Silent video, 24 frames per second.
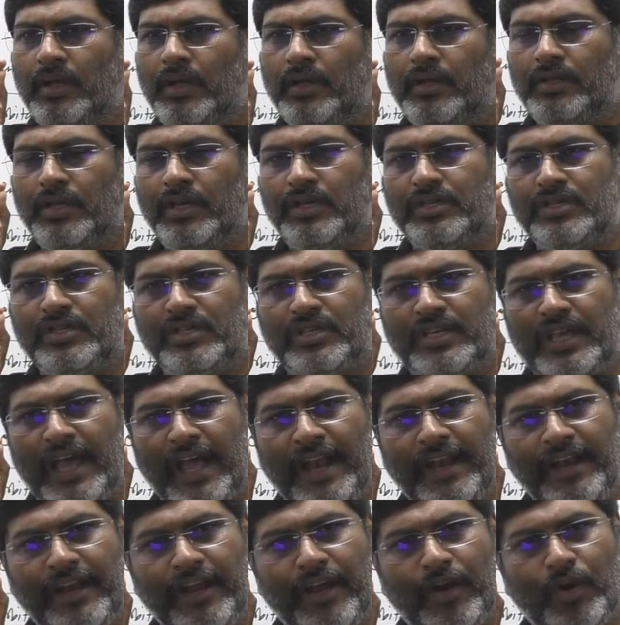this
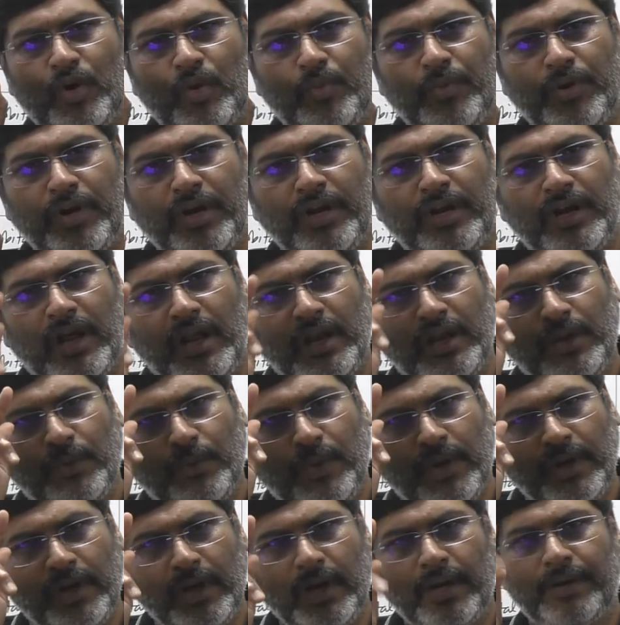can accommodate only
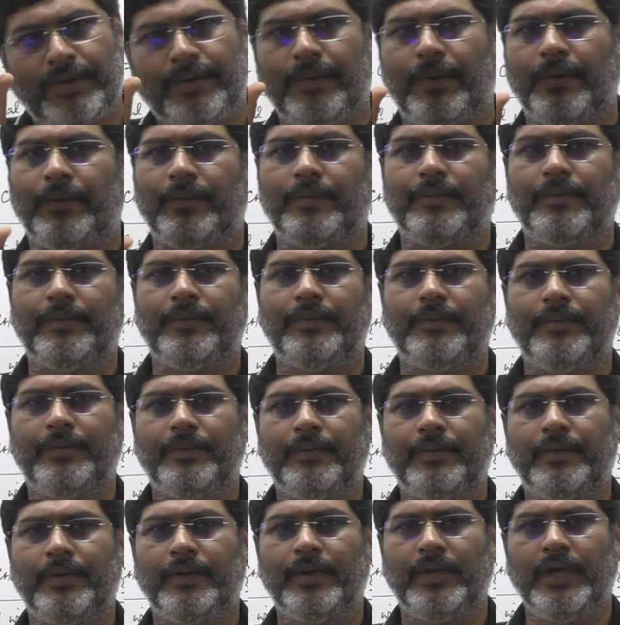one electron.
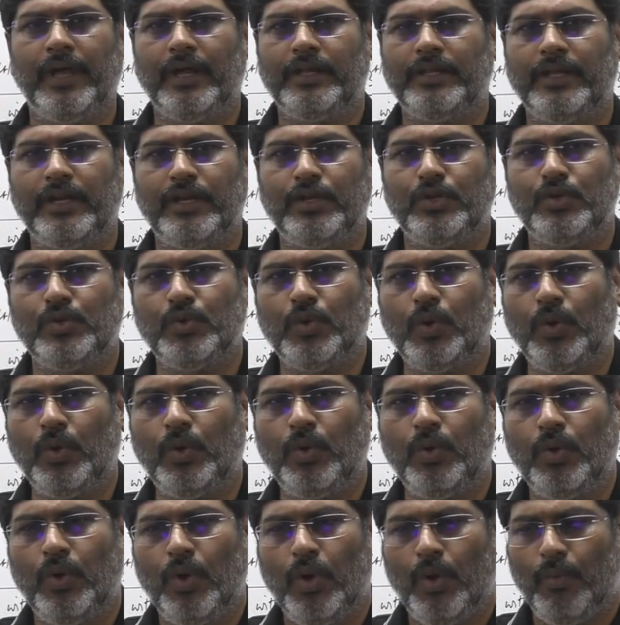Here there is
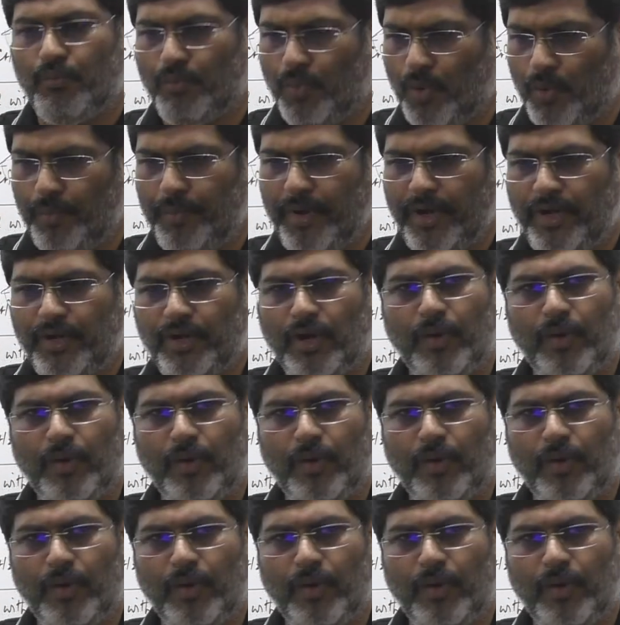no movement